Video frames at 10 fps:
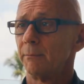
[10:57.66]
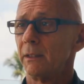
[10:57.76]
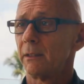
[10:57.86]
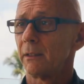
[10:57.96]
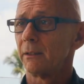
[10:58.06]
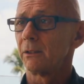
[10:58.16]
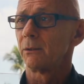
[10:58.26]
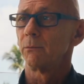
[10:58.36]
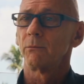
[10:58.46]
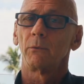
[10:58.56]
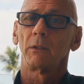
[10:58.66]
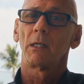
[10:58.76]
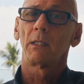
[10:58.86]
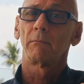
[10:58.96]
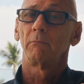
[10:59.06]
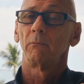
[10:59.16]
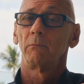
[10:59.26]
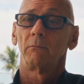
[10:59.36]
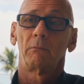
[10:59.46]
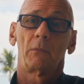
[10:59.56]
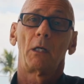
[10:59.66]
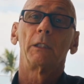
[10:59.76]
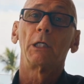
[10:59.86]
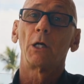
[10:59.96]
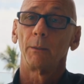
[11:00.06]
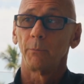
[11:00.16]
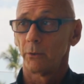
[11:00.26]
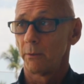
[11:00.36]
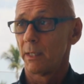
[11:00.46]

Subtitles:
Because we're not unencumbered, right?